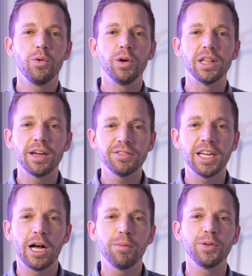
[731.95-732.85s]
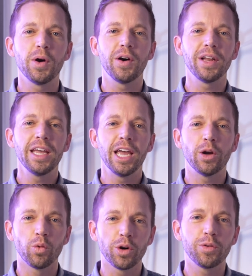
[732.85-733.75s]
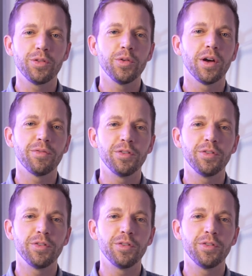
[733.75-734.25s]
We'd love to help you out and work with you on